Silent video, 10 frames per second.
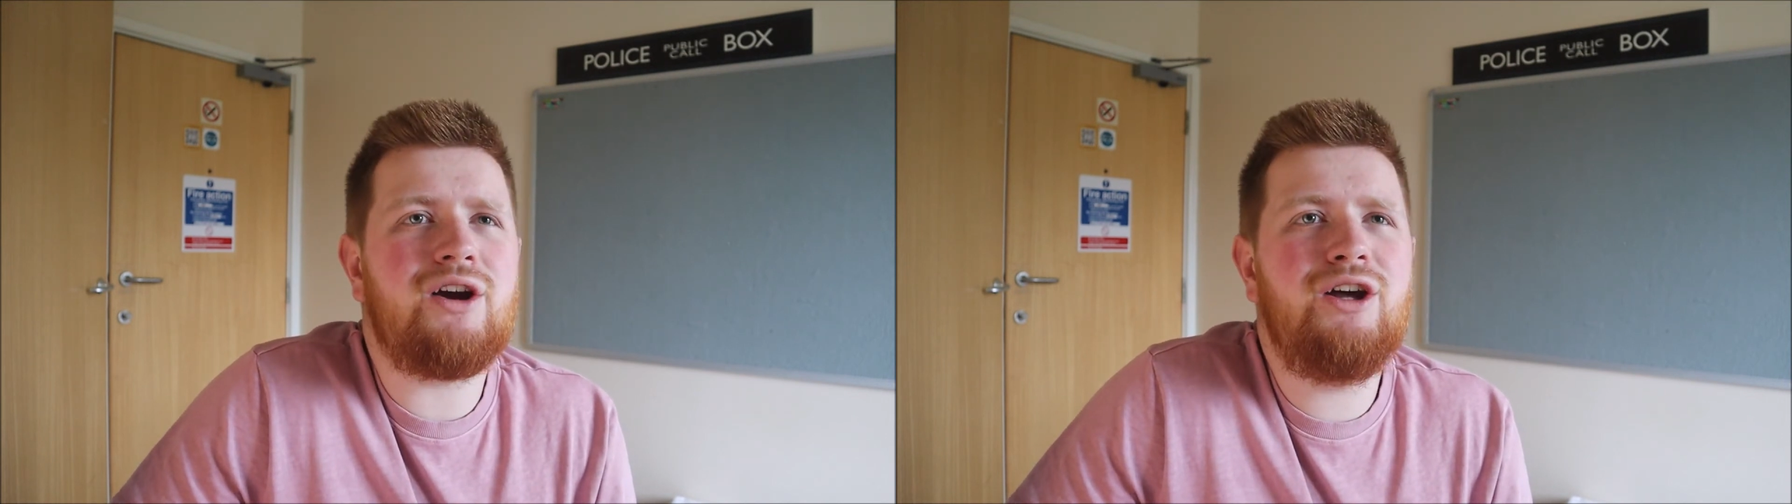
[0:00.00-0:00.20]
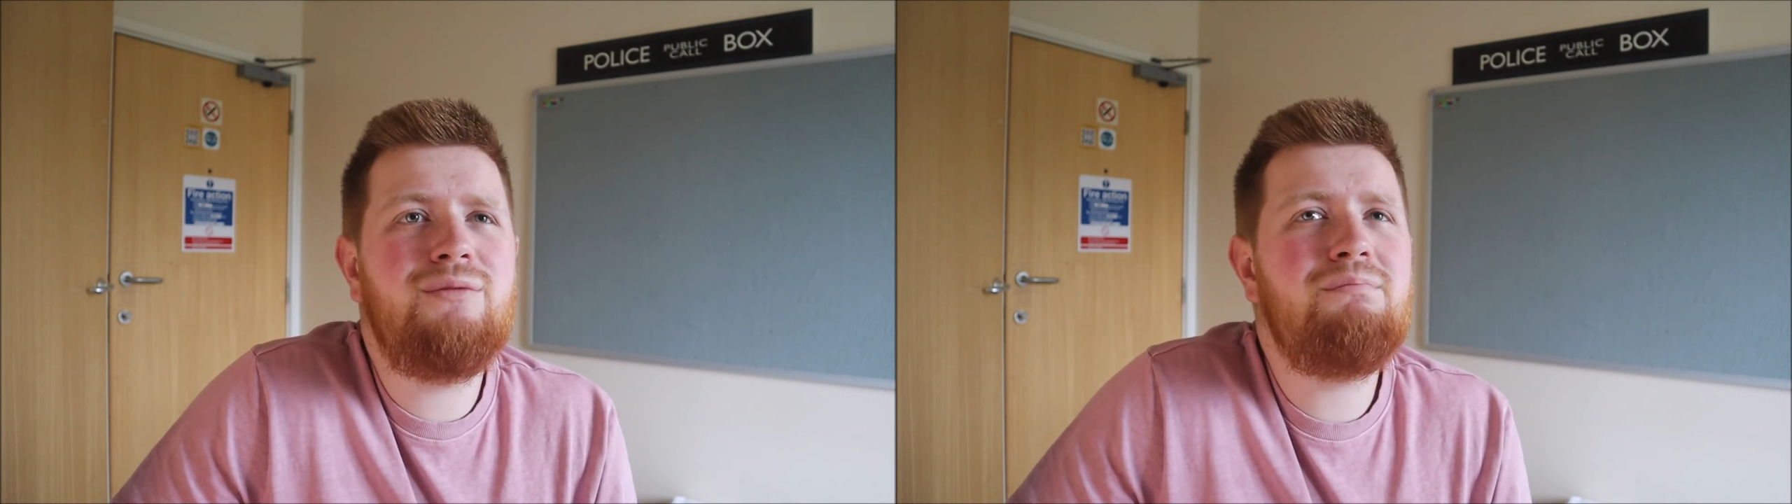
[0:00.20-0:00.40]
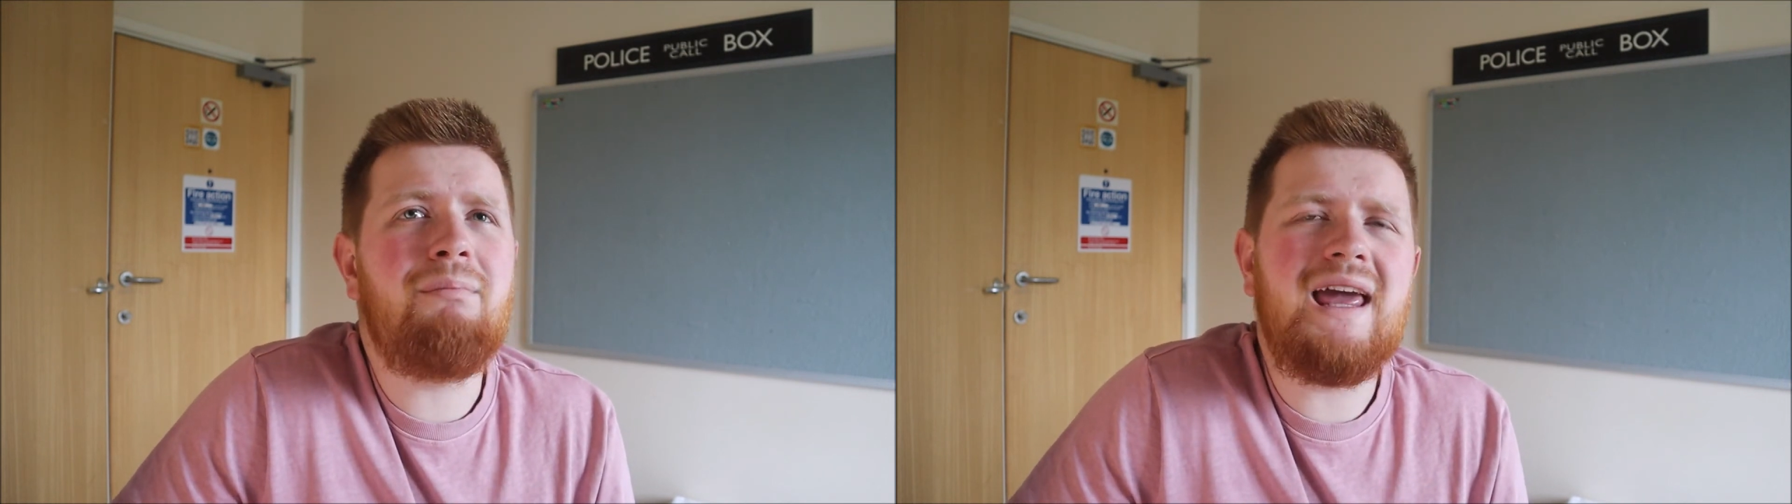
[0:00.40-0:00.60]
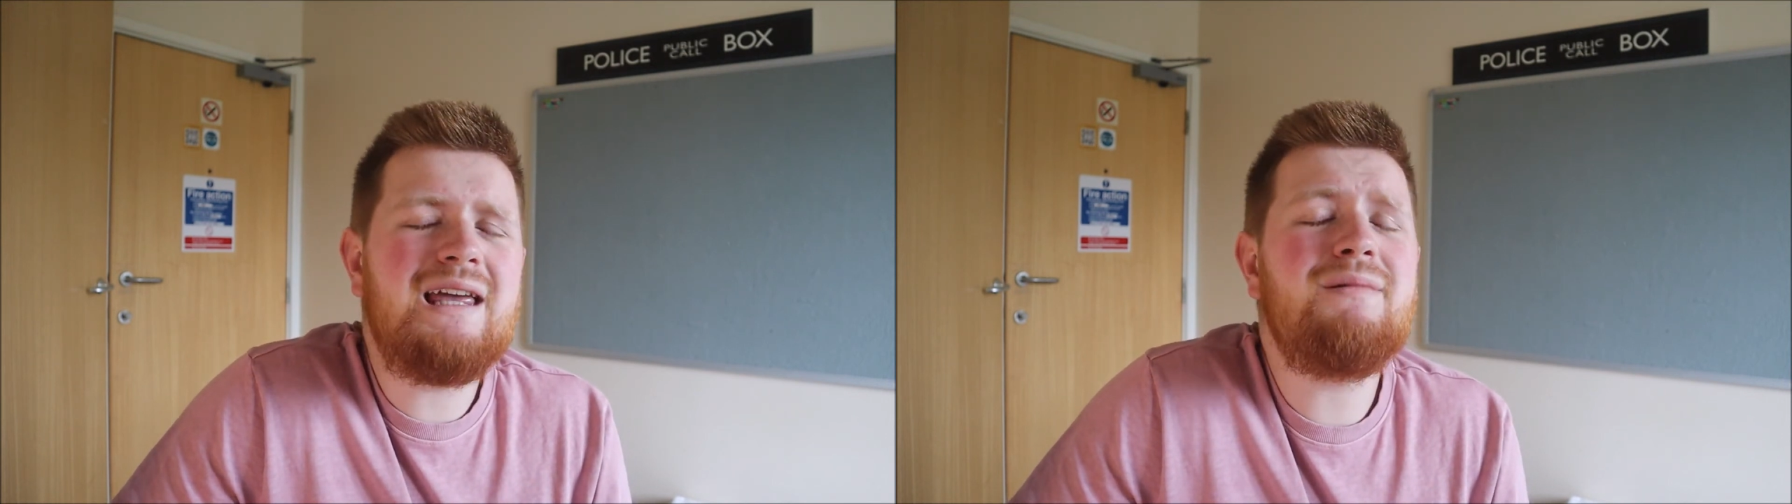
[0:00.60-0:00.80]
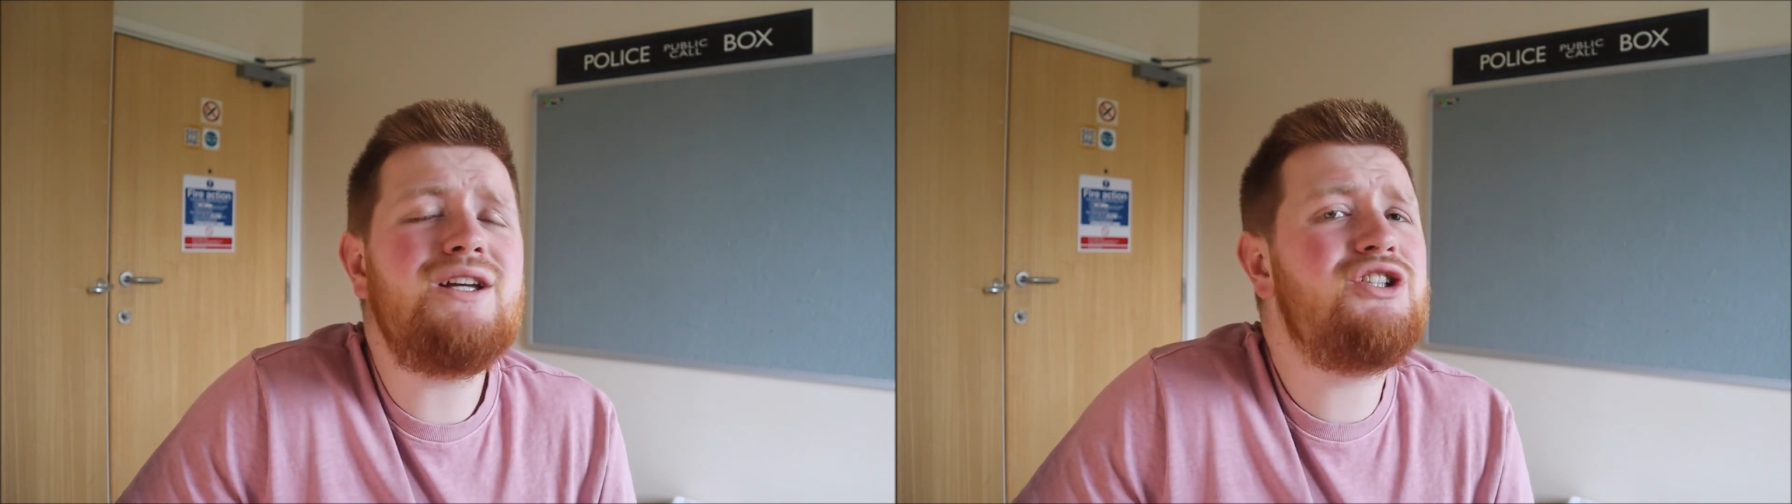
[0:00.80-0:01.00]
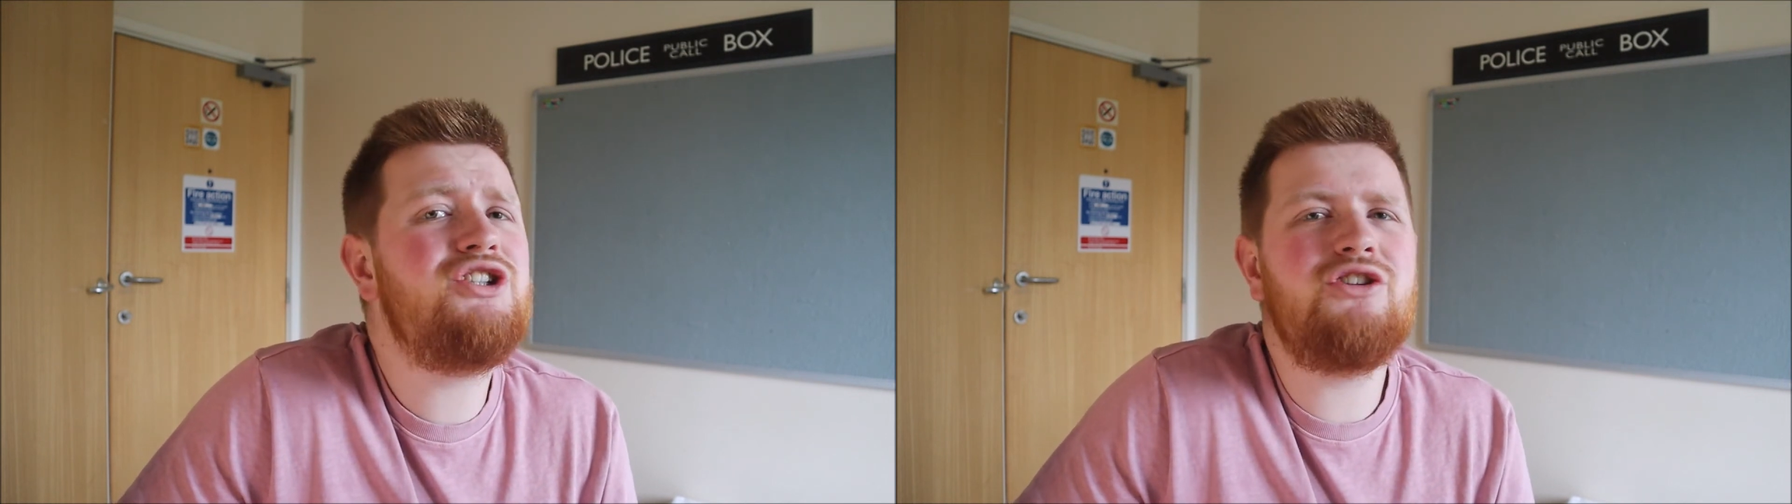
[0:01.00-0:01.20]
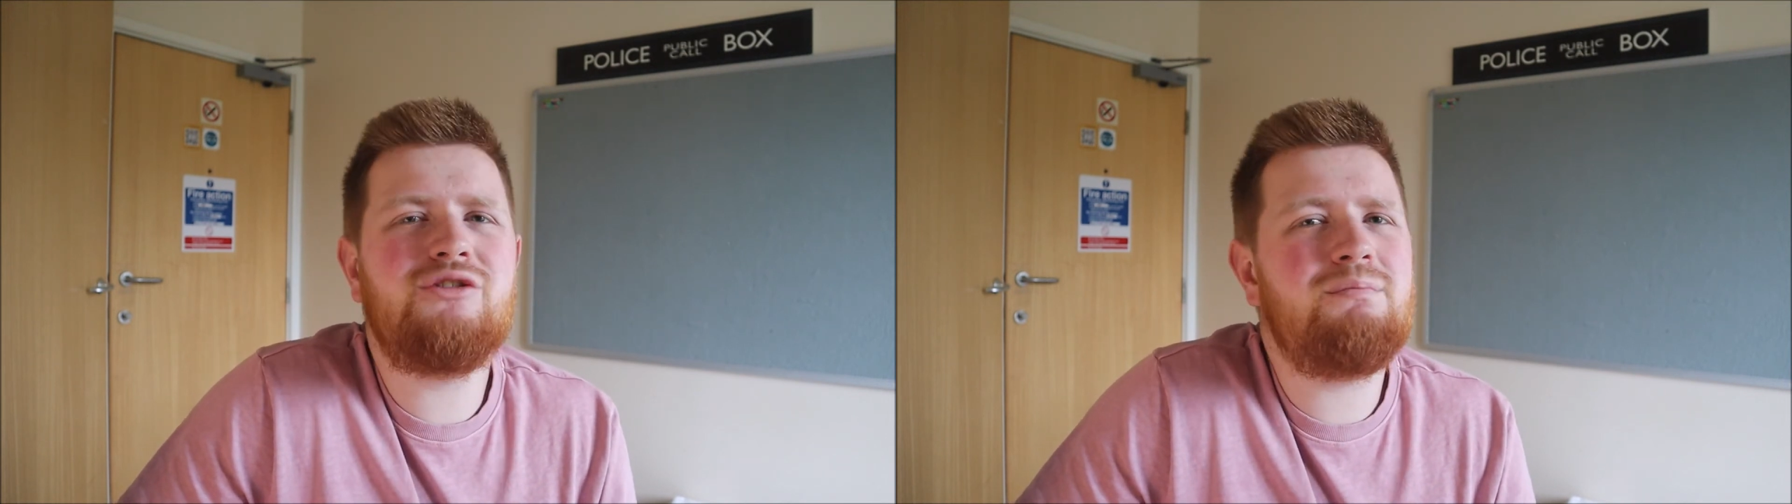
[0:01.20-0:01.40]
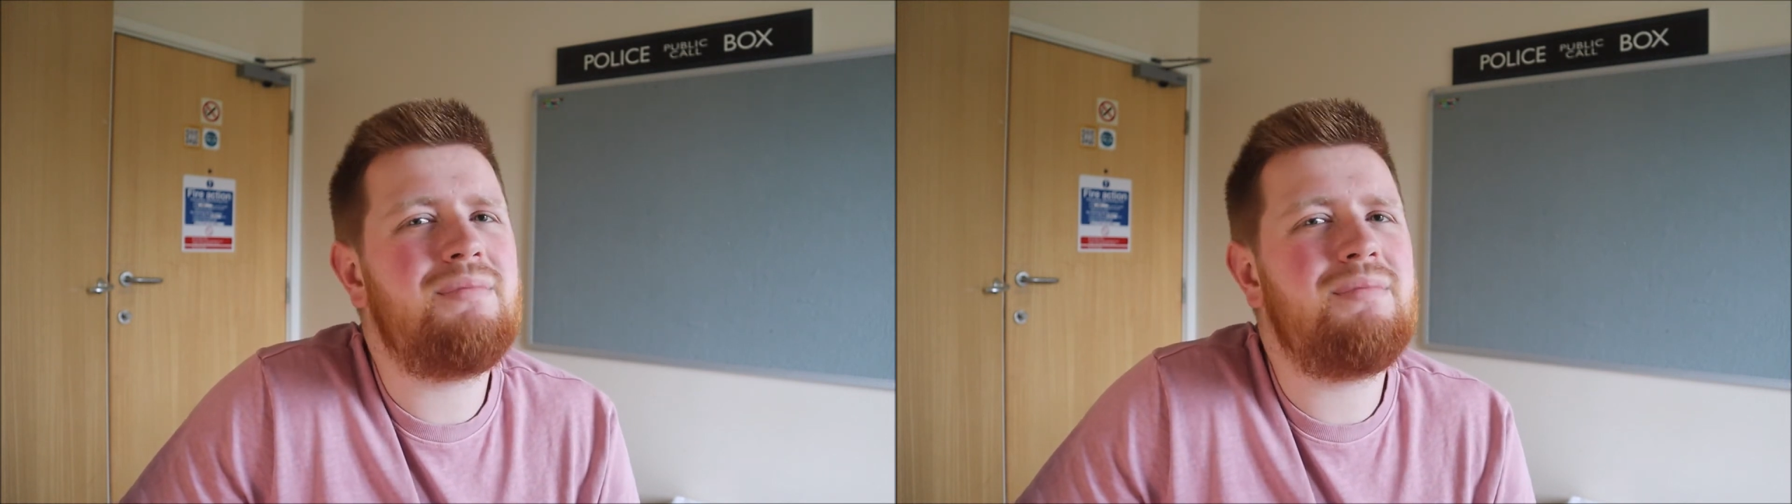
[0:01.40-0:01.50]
and maybe shouldn't